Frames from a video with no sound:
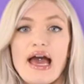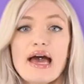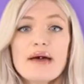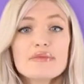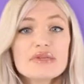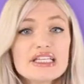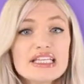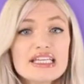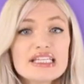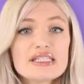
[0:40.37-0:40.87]

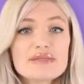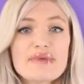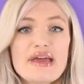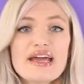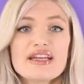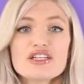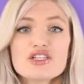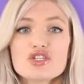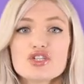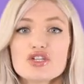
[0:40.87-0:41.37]
Emily has
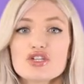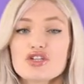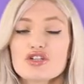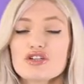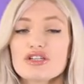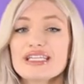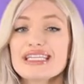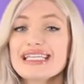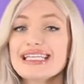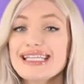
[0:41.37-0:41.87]
managed to
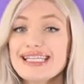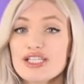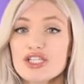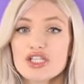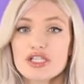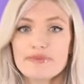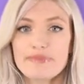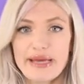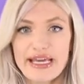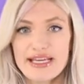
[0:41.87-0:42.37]
turn
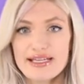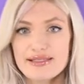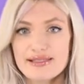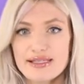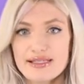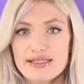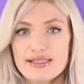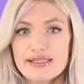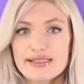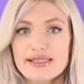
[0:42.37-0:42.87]
each space
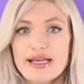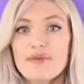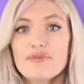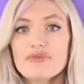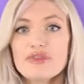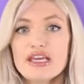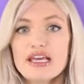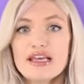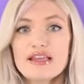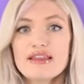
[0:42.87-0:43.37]
into
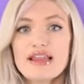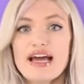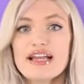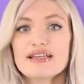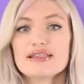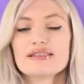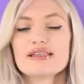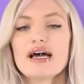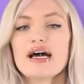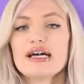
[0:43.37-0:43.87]
something that
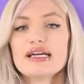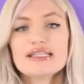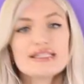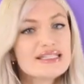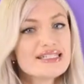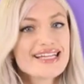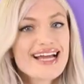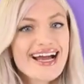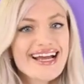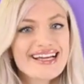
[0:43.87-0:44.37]
is
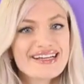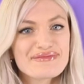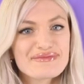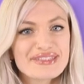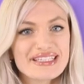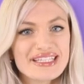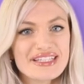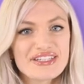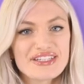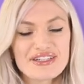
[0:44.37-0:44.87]

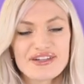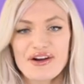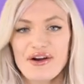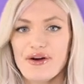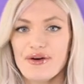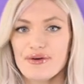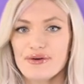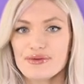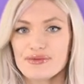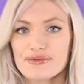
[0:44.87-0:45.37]
undeniably her
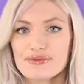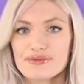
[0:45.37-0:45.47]
own.